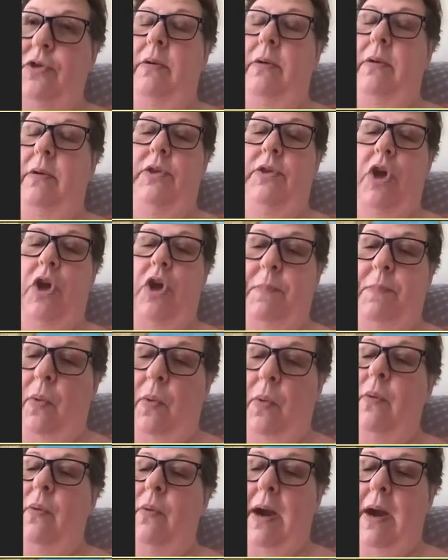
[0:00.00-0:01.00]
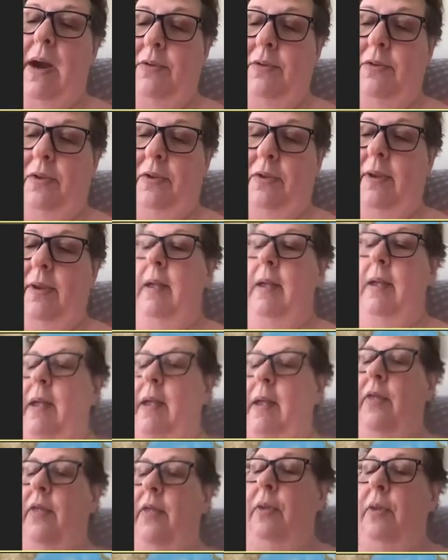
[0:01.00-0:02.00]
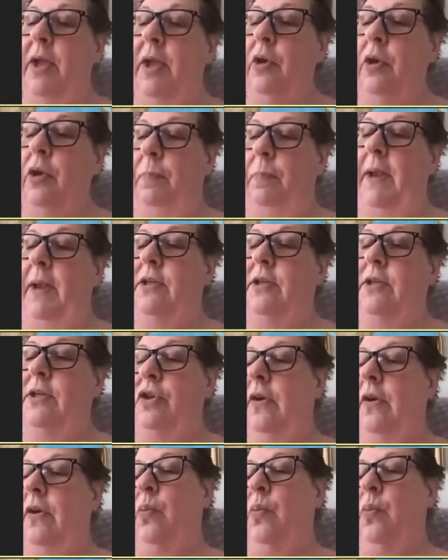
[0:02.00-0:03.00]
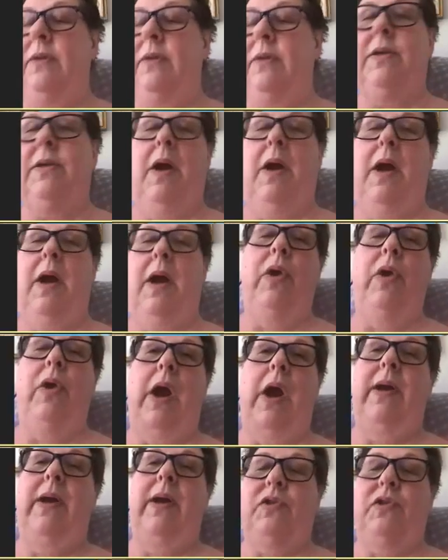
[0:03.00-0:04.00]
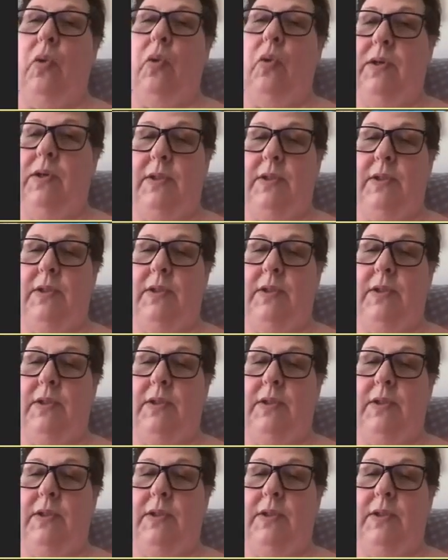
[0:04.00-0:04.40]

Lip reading: Shop Your Way to Wealth. The middle picture is one time when I went sourcing